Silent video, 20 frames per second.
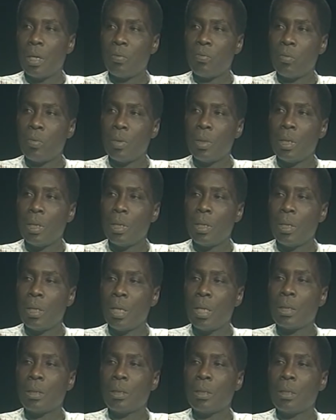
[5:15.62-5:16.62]
for the
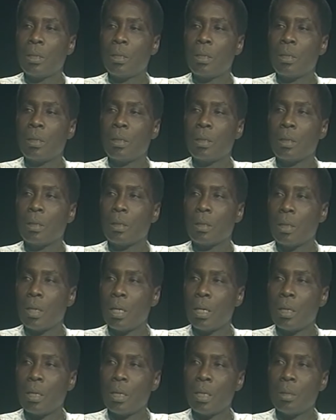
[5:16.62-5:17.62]
national
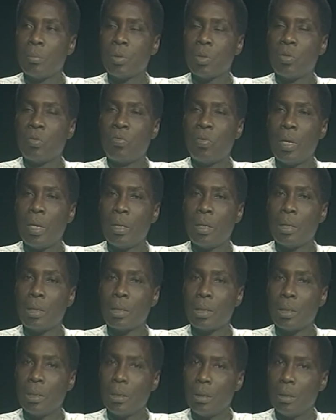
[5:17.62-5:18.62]
calypso
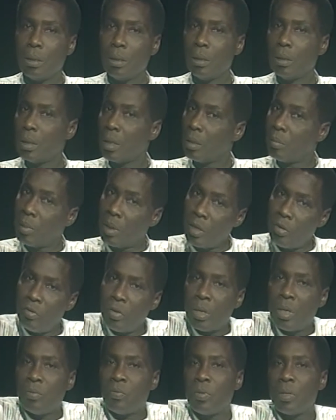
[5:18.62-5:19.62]
finals. He told me he's
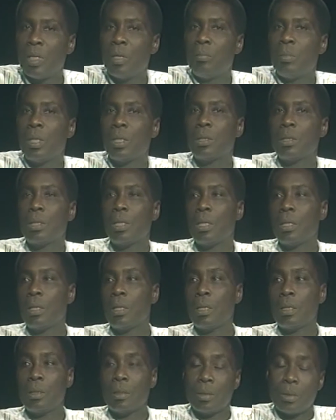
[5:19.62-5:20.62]
ready for them next year
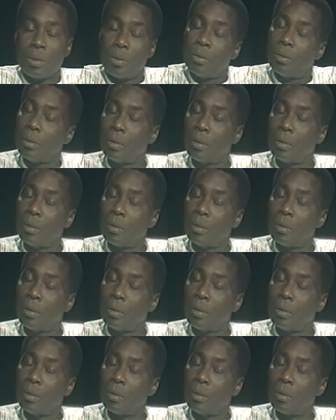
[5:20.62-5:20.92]
again. So